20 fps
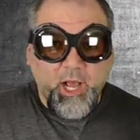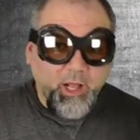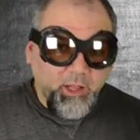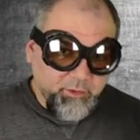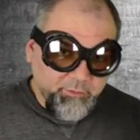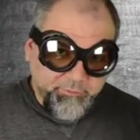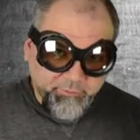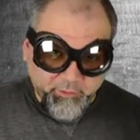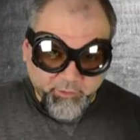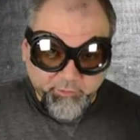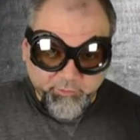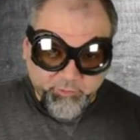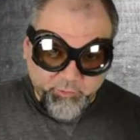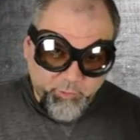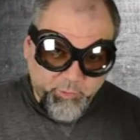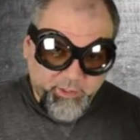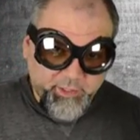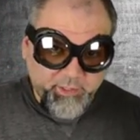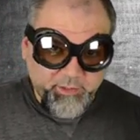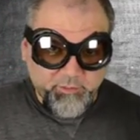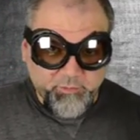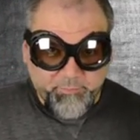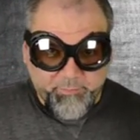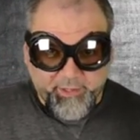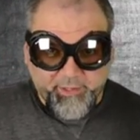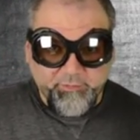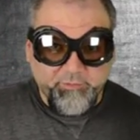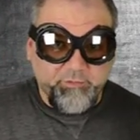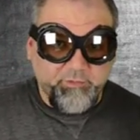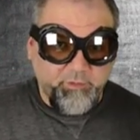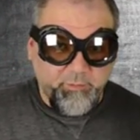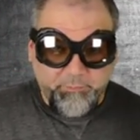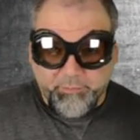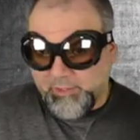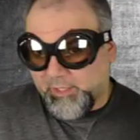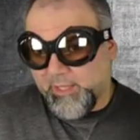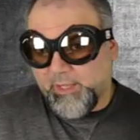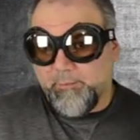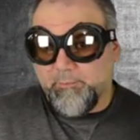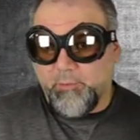Oliver is doing his best to
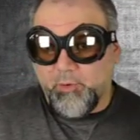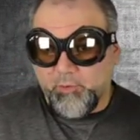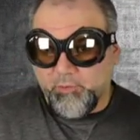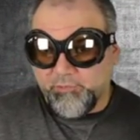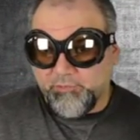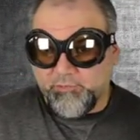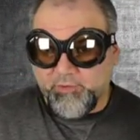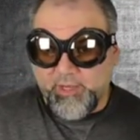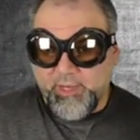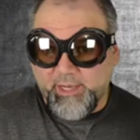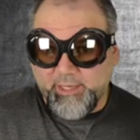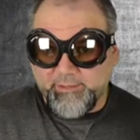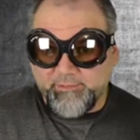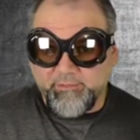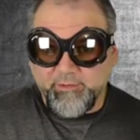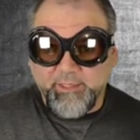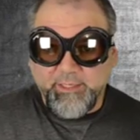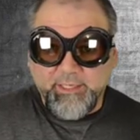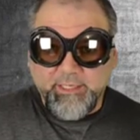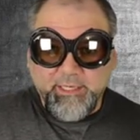play both sides